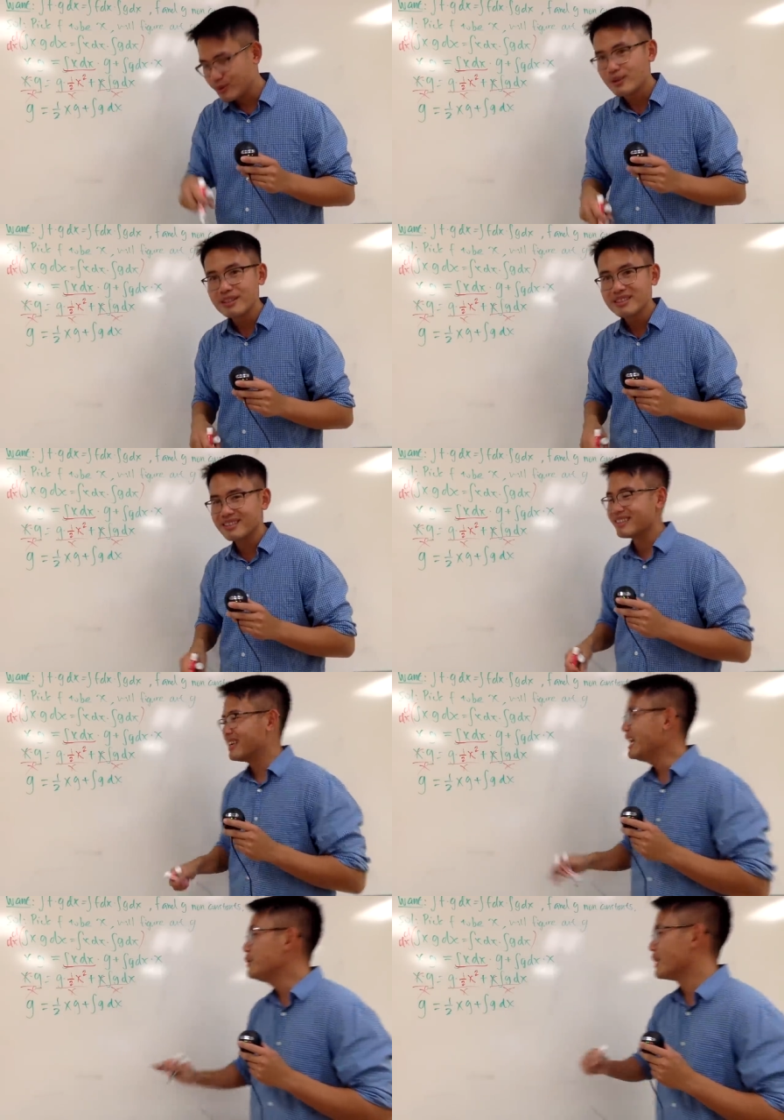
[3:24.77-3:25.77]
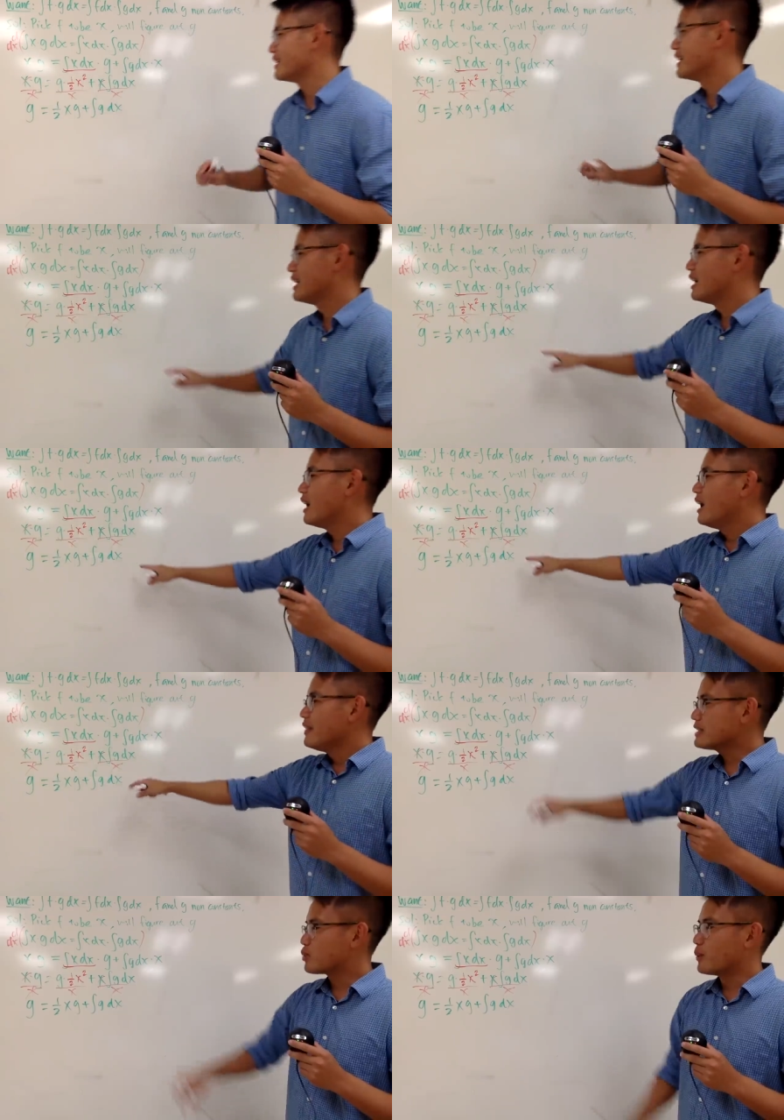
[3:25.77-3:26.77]
right? Anyway,
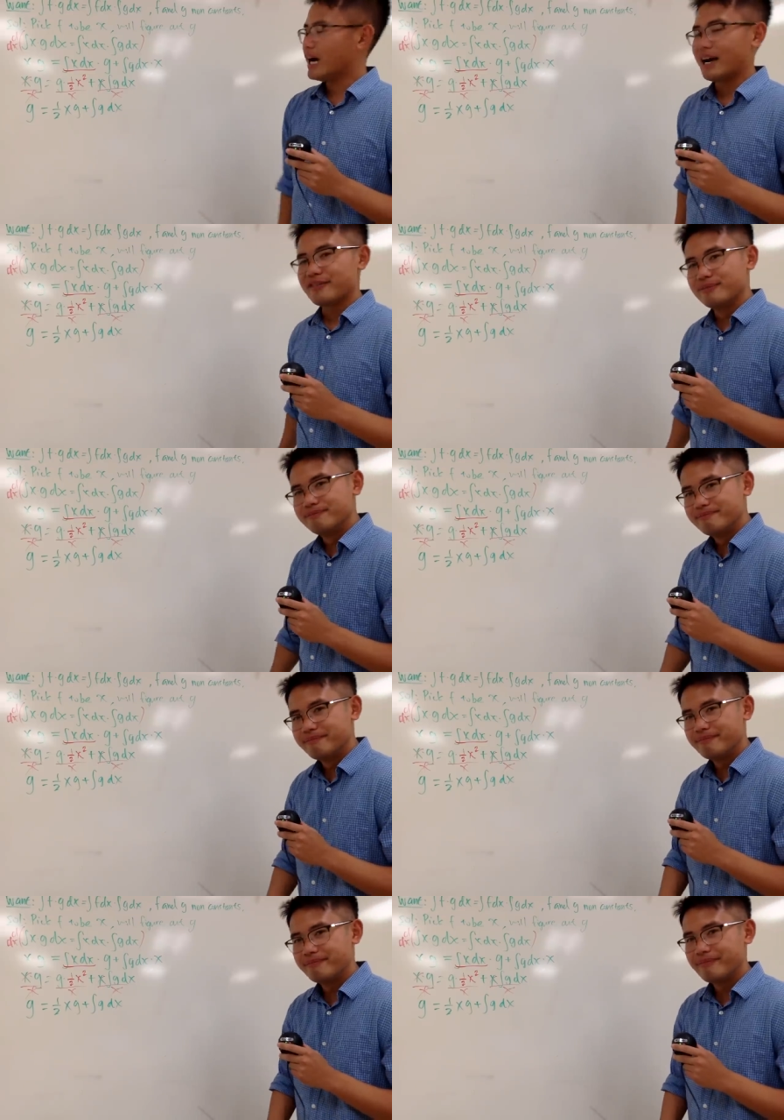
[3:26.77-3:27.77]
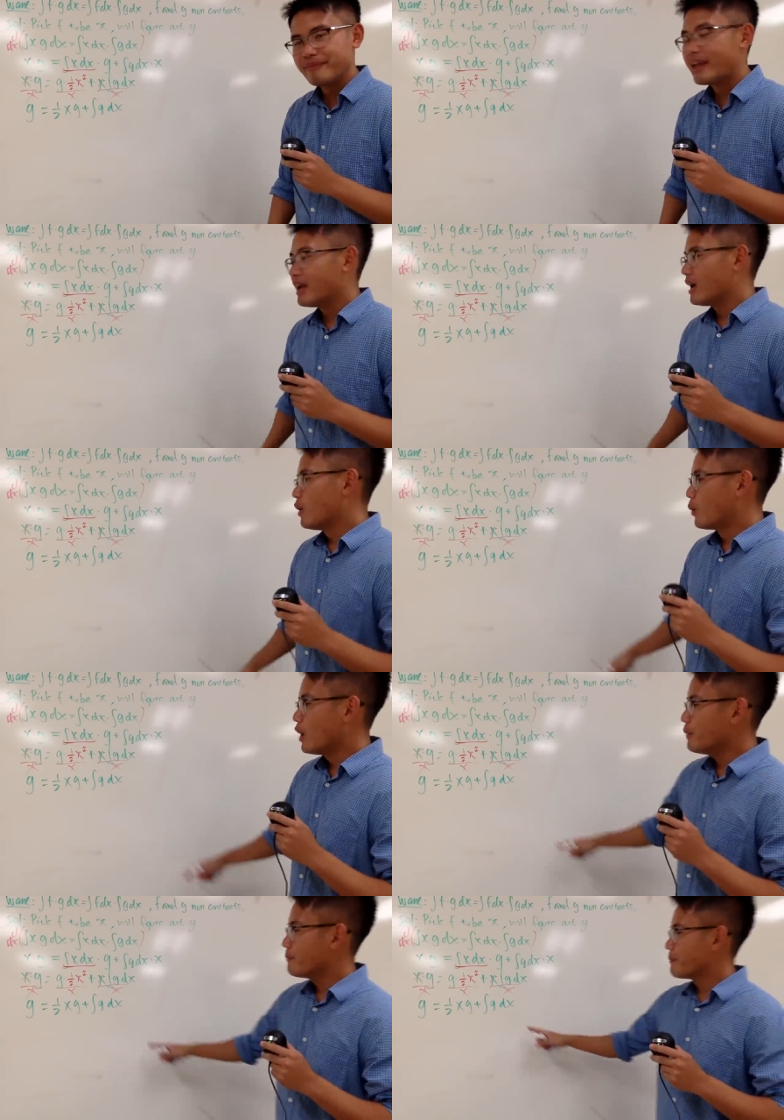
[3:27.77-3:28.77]
that's what we have.
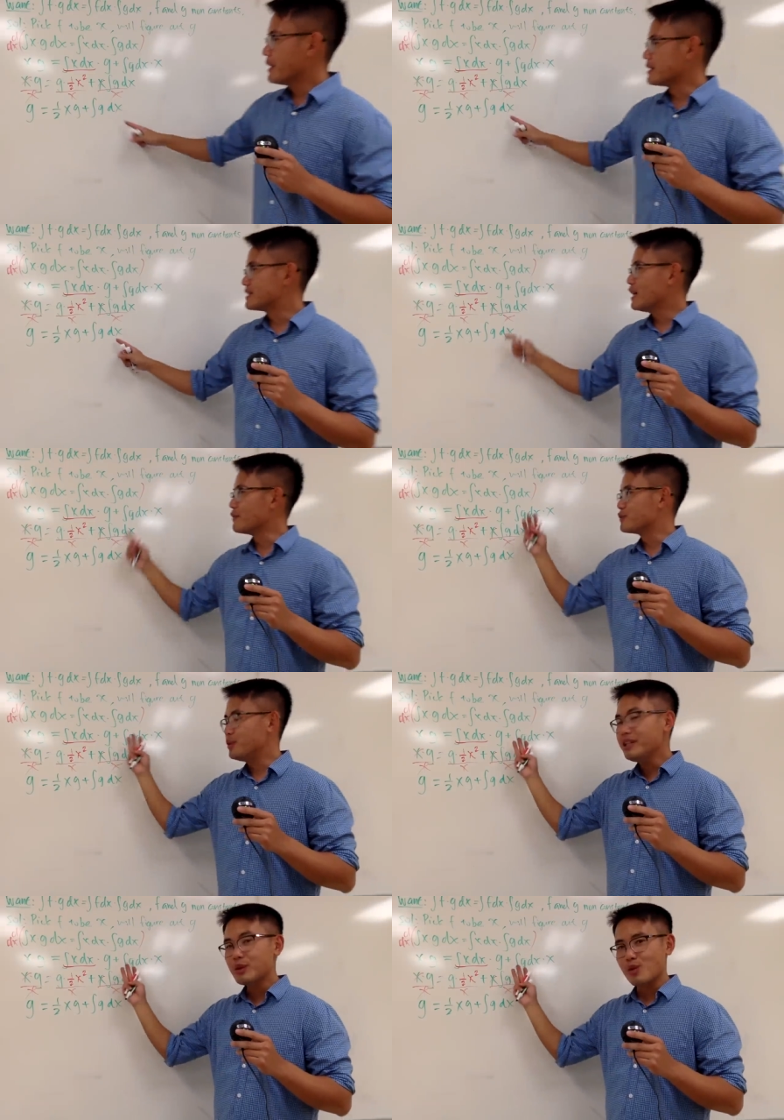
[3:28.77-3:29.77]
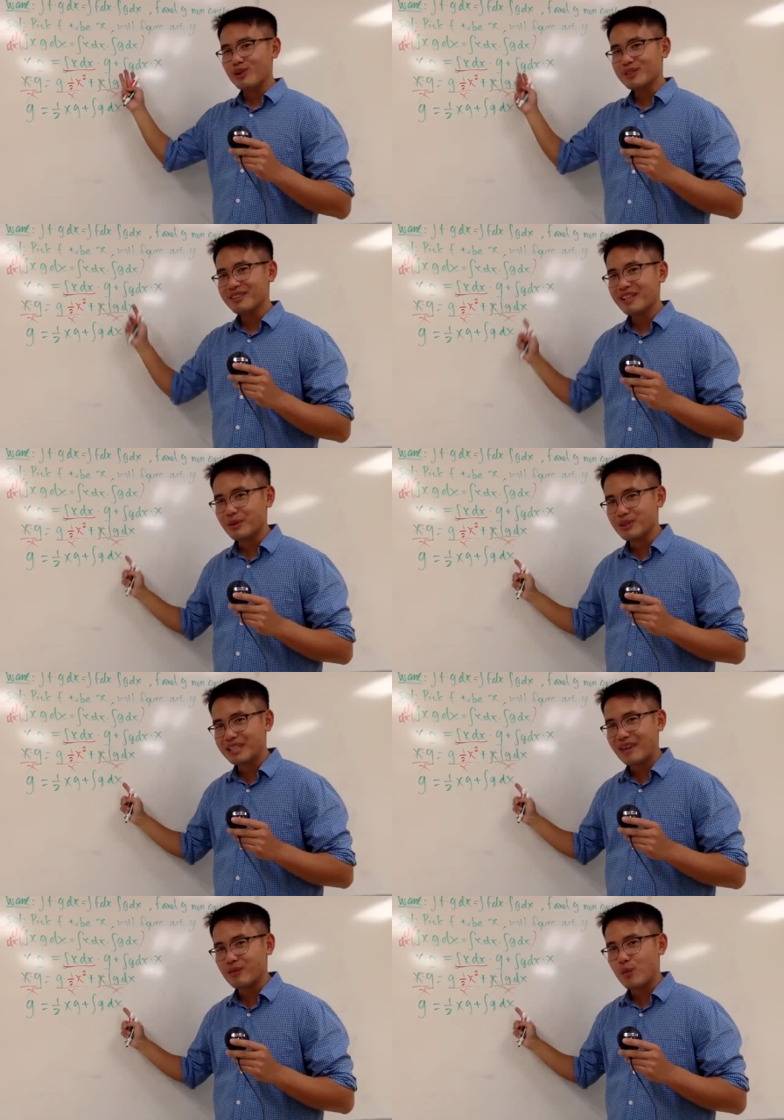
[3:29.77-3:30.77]
Well, instead of three integrals, now we just
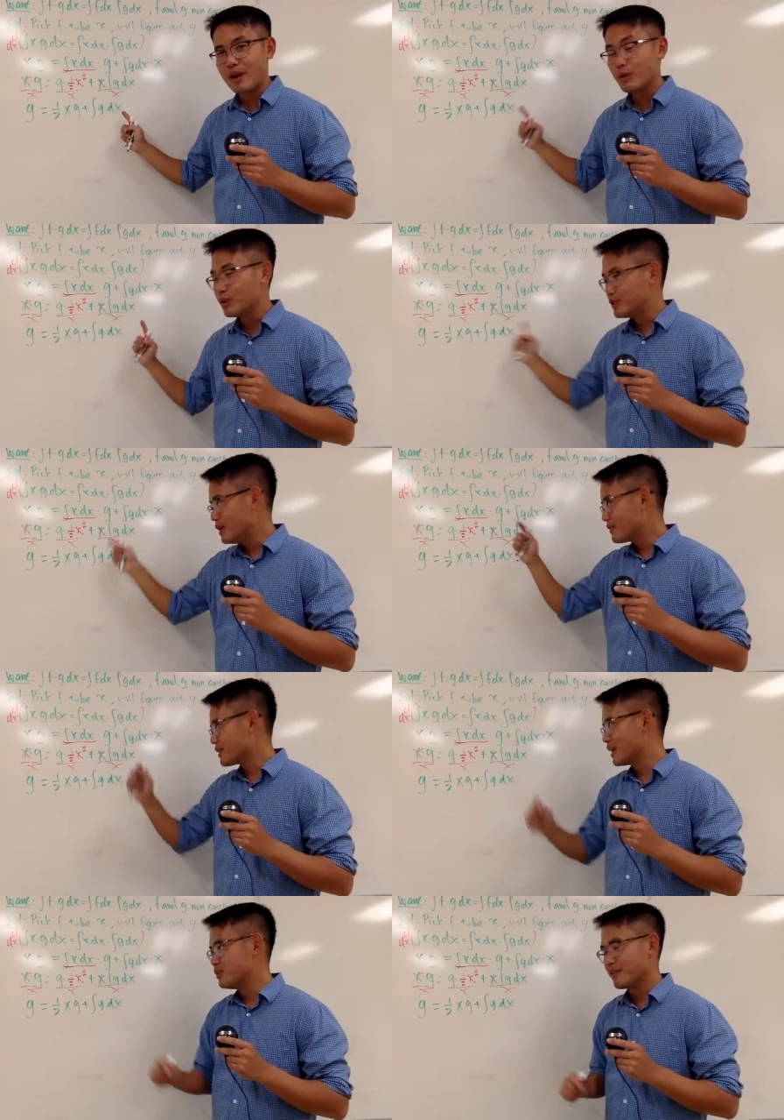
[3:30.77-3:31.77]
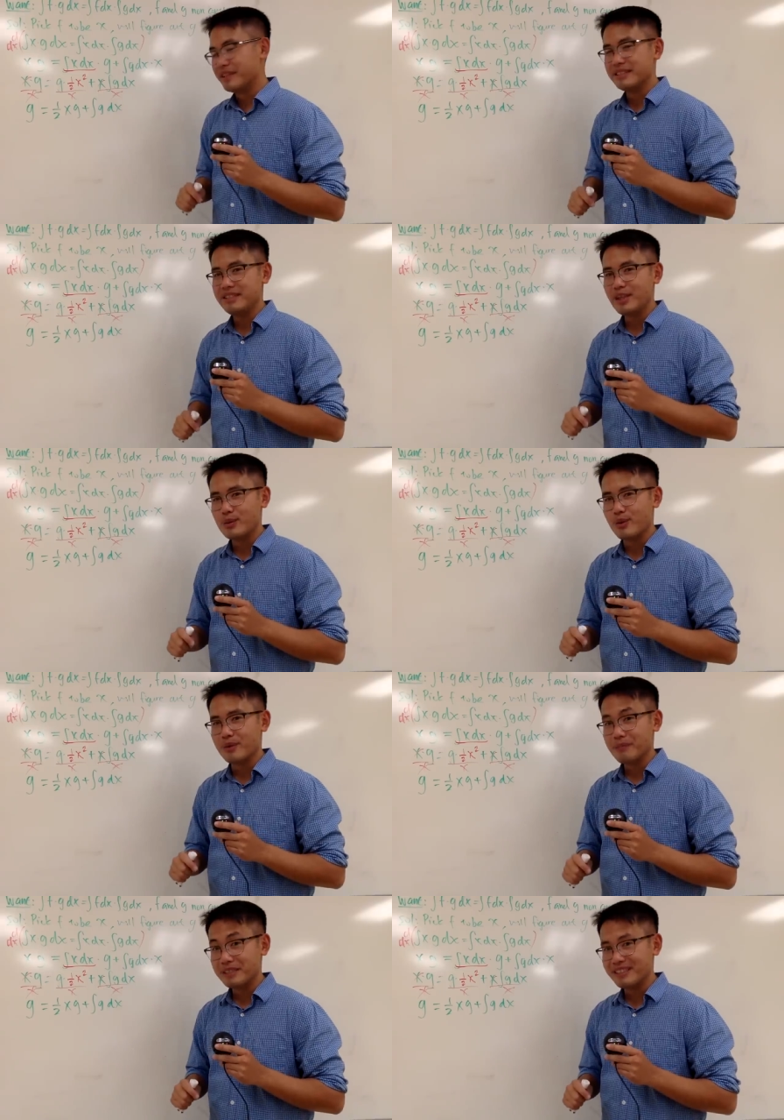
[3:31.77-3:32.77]
have one. We still have to get rid of this
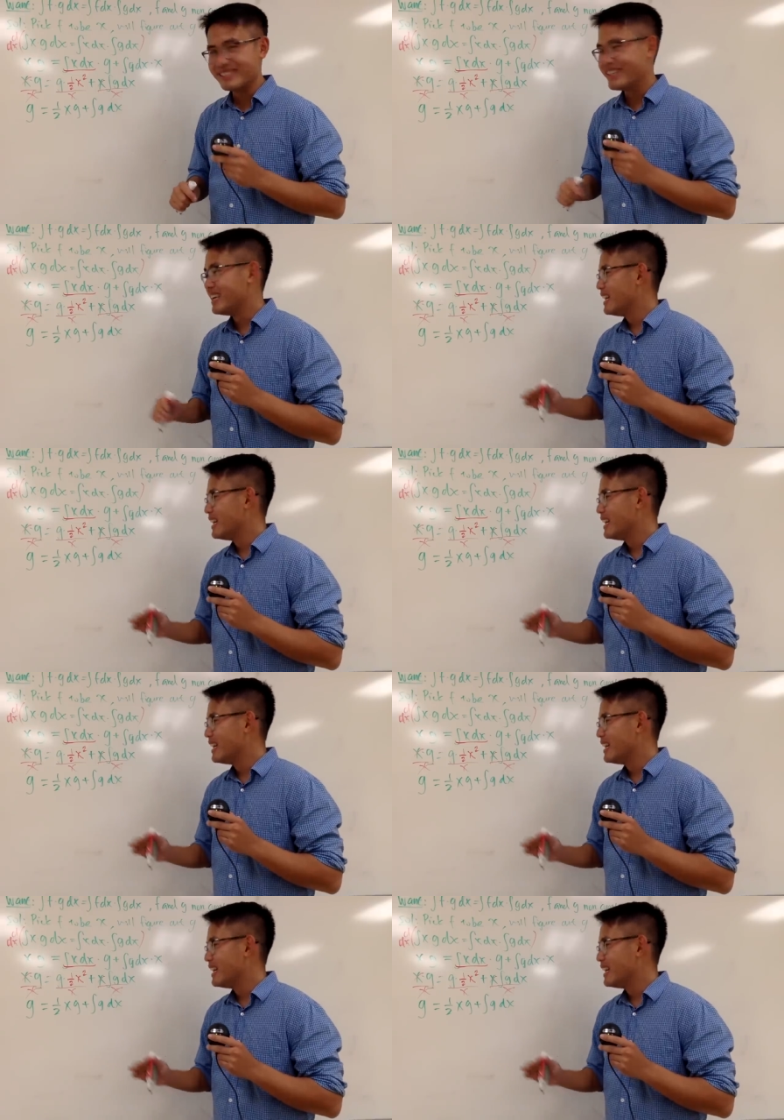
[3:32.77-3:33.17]
integral, isn't it?